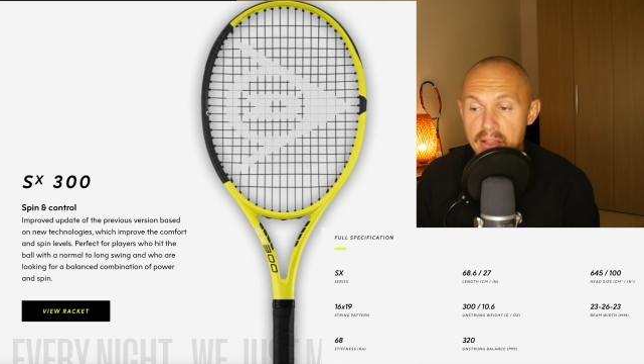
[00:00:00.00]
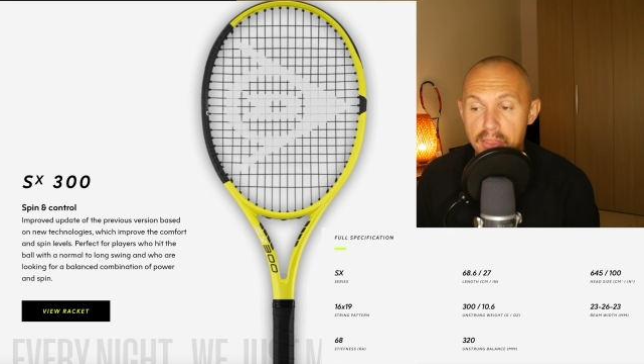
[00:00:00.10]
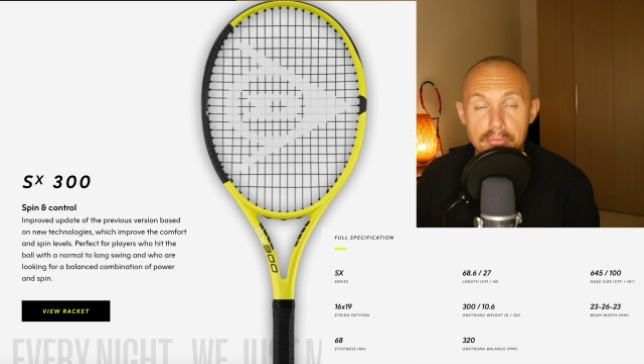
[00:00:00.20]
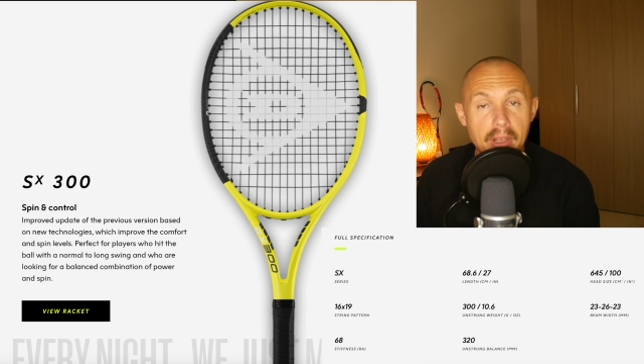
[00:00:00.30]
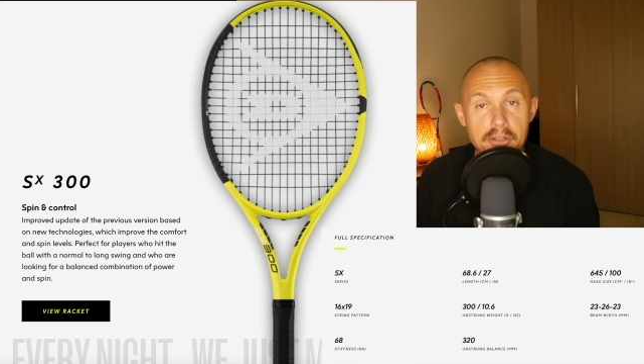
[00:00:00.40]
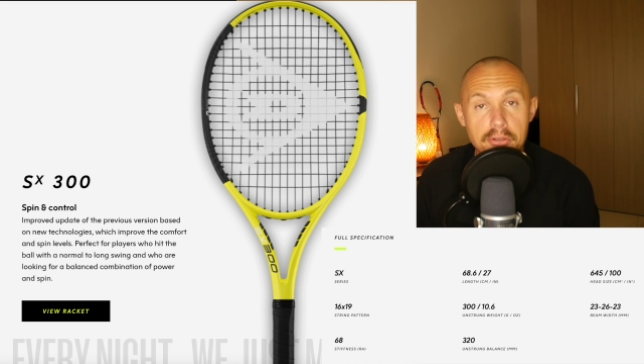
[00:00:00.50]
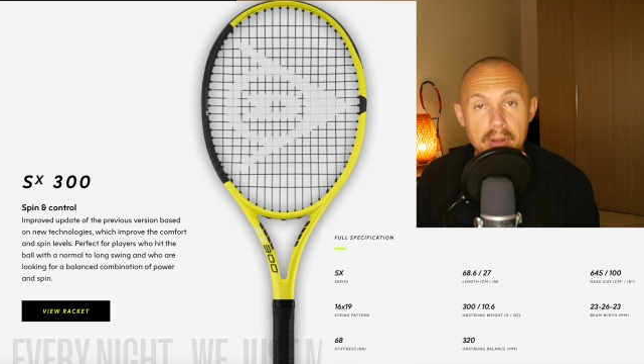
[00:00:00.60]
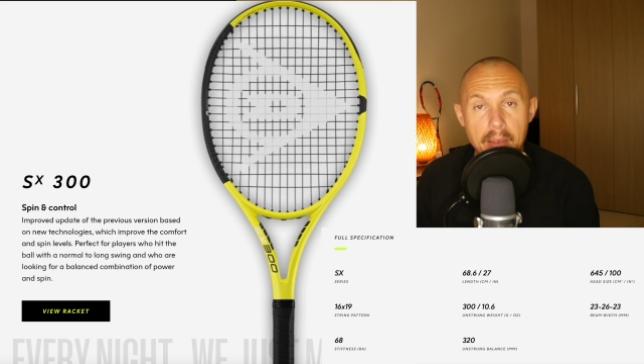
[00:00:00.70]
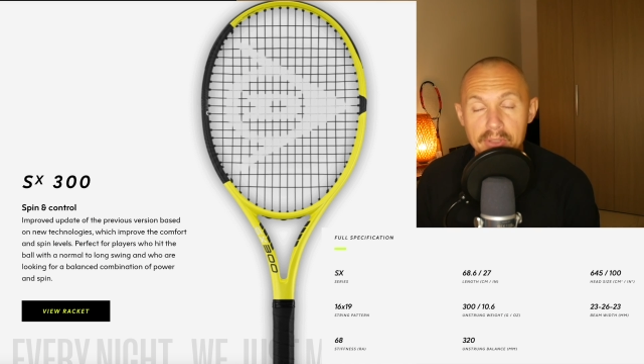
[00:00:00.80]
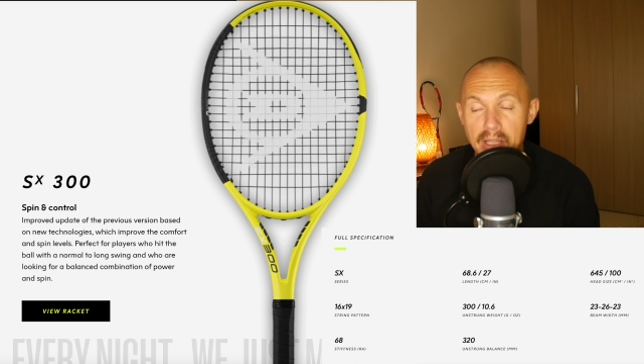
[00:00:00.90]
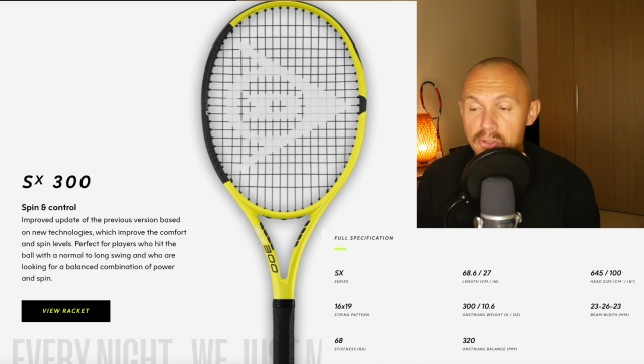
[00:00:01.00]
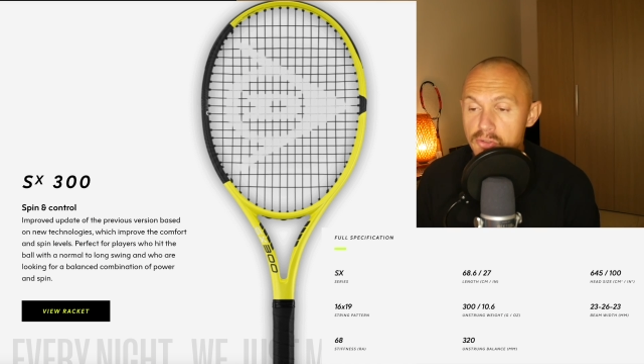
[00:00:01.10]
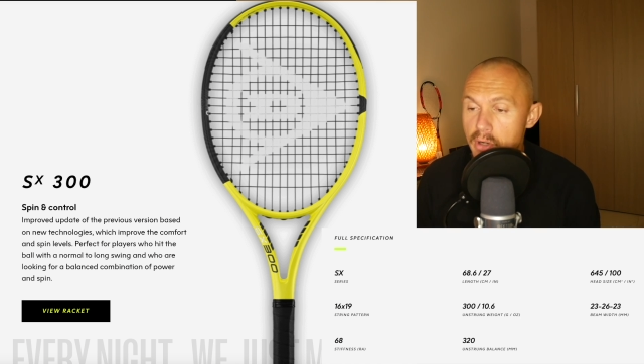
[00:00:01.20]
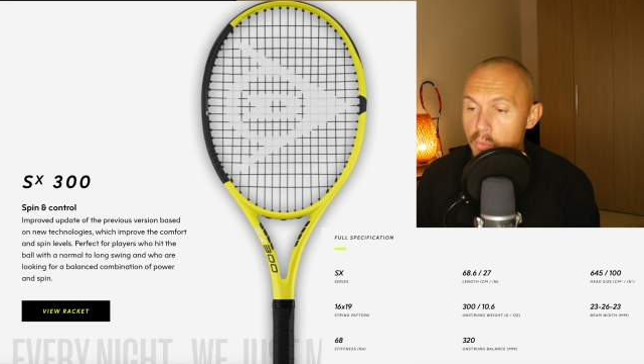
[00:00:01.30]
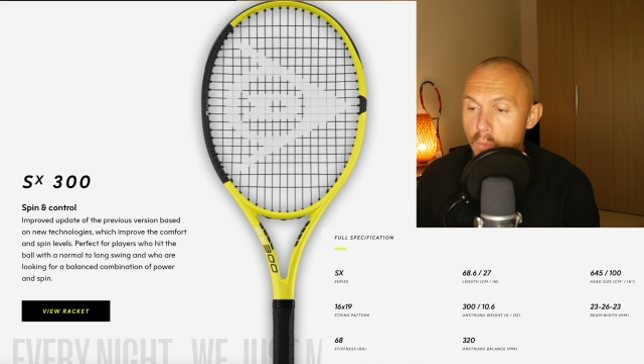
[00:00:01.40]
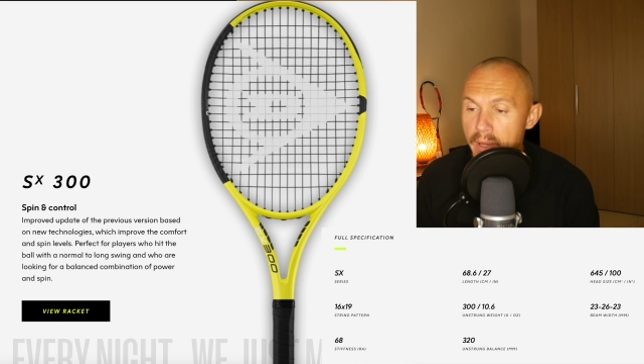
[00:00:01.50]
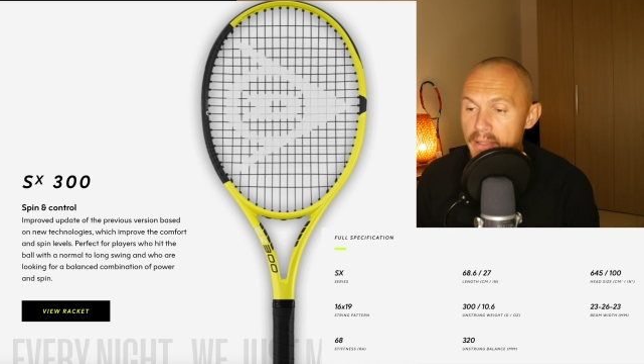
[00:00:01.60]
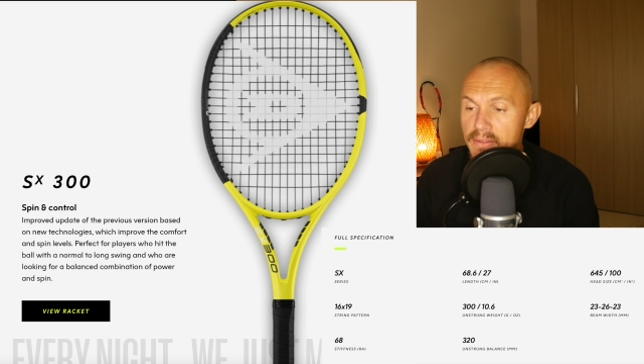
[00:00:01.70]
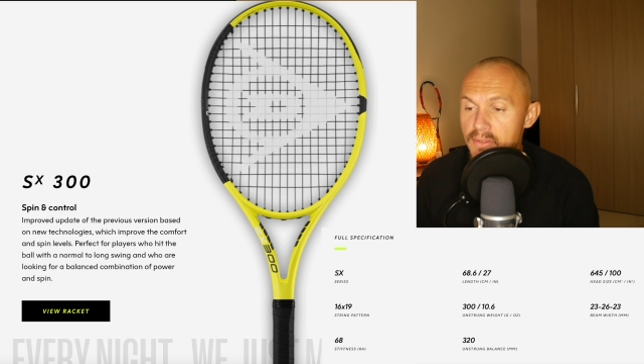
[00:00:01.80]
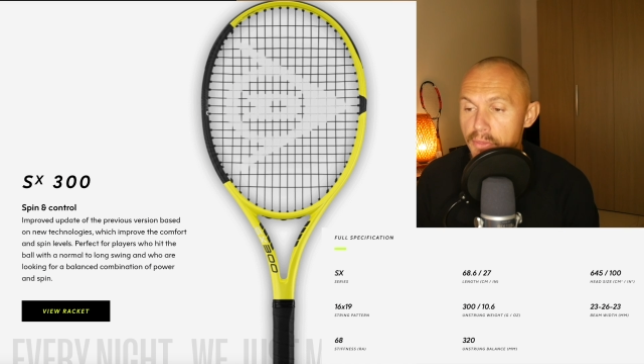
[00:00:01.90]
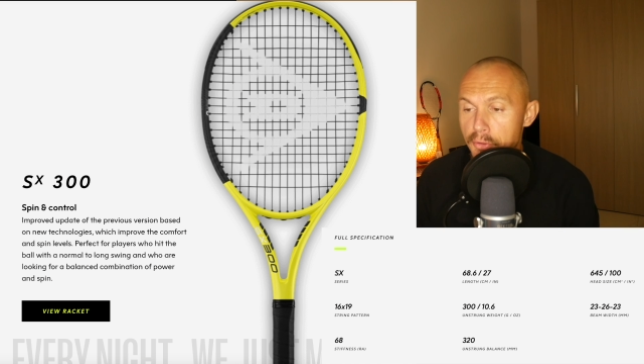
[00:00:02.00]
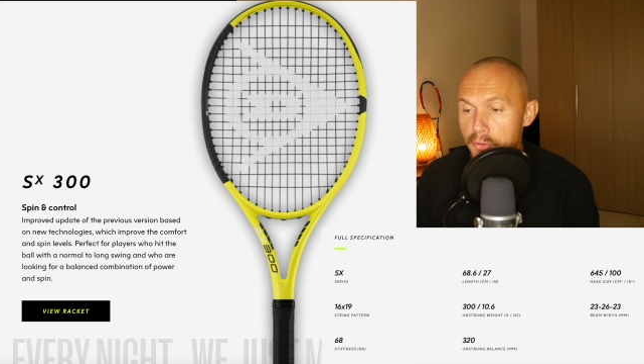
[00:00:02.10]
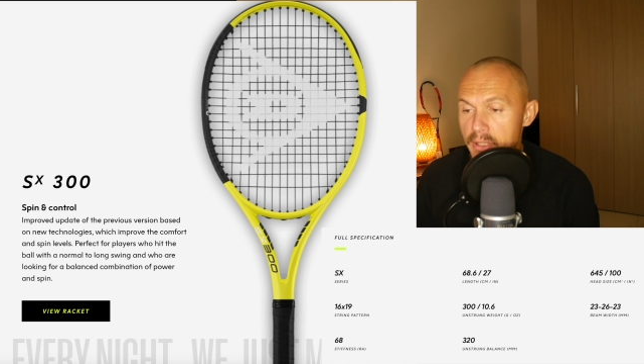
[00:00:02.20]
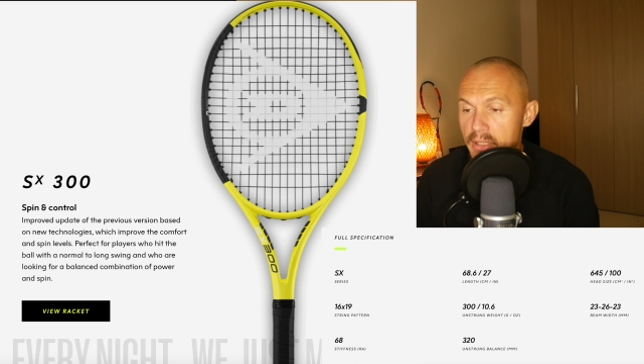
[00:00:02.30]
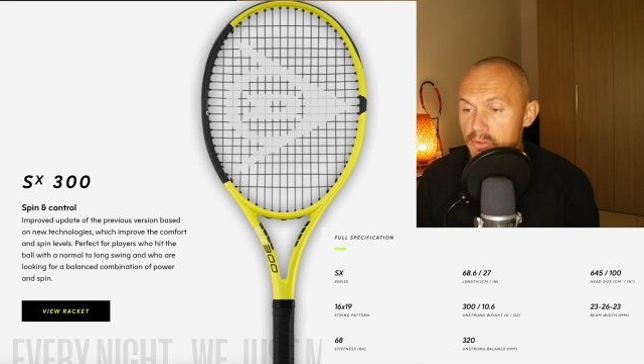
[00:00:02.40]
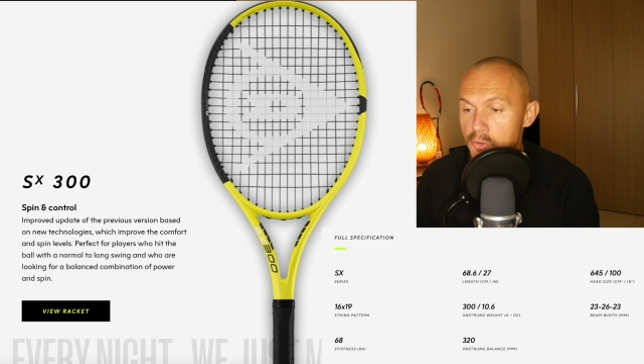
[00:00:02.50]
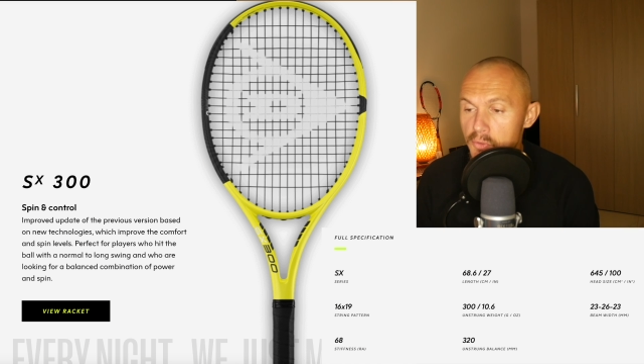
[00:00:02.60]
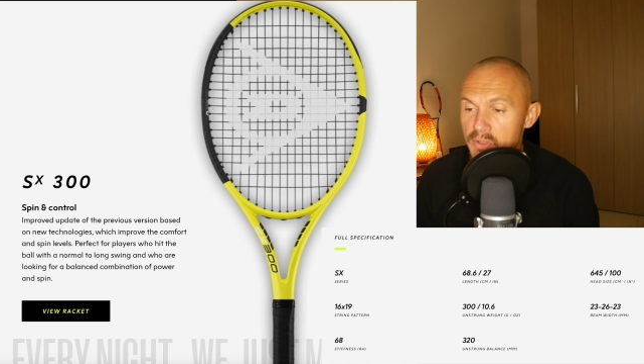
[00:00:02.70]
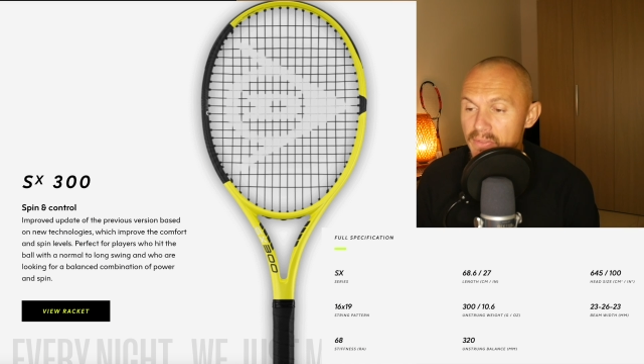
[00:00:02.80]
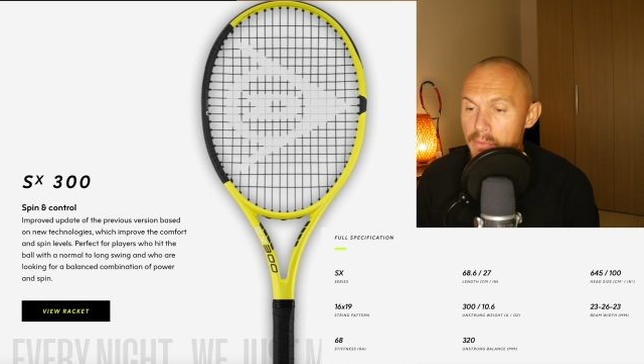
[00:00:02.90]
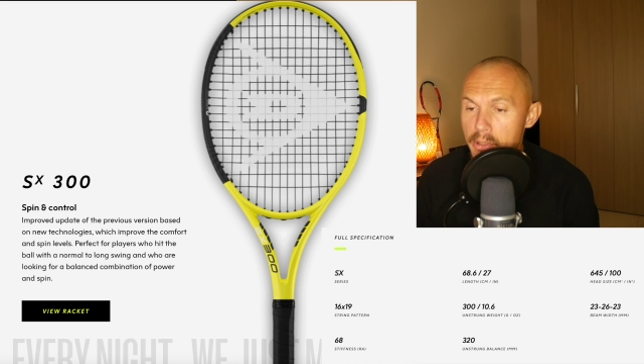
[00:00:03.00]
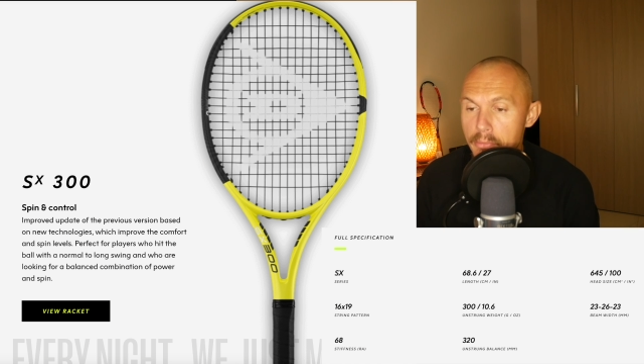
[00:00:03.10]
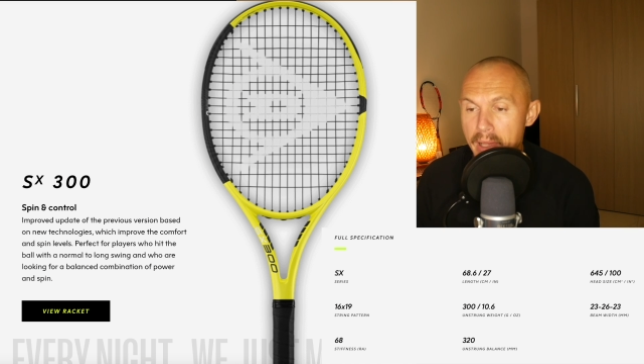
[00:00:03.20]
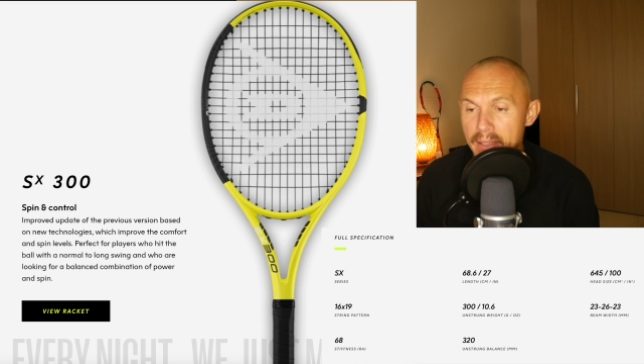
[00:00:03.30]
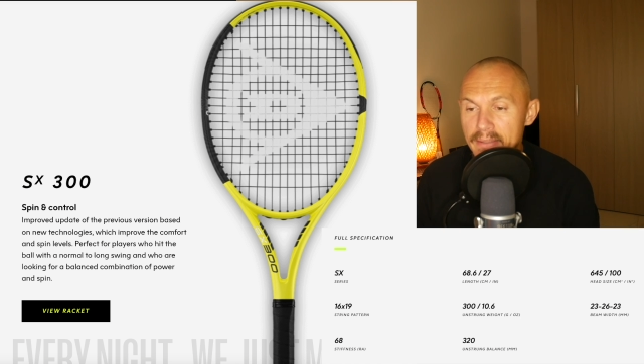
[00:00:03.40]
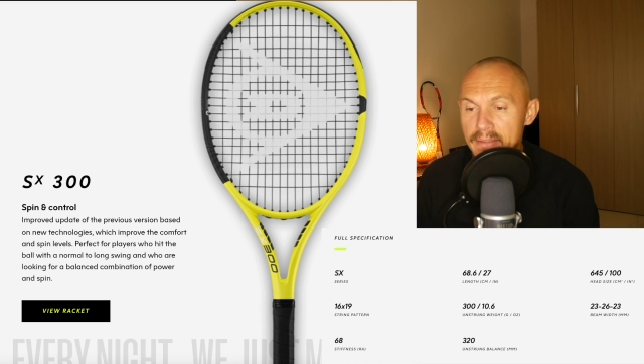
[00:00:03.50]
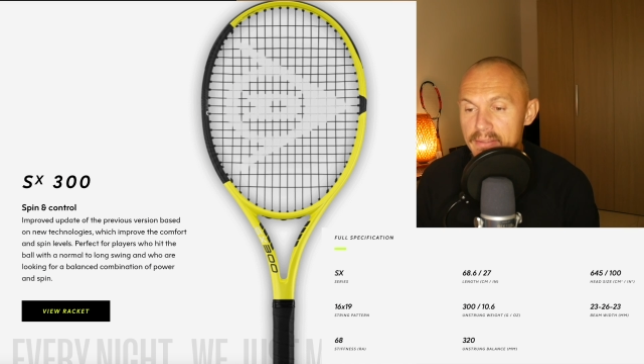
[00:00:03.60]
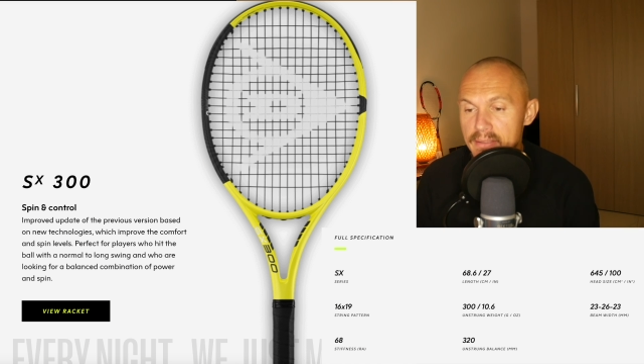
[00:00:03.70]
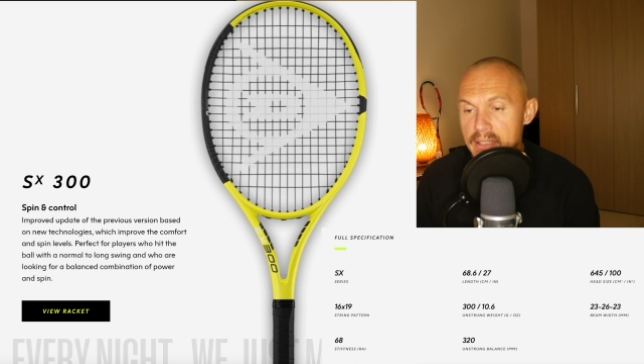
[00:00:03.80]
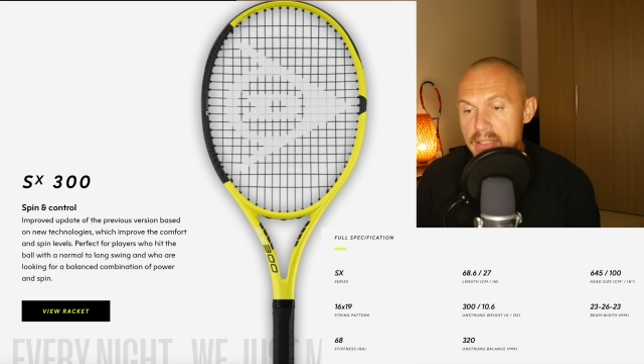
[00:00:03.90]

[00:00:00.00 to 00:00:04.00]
300 grams unstrung weight, 32 centimeter balance,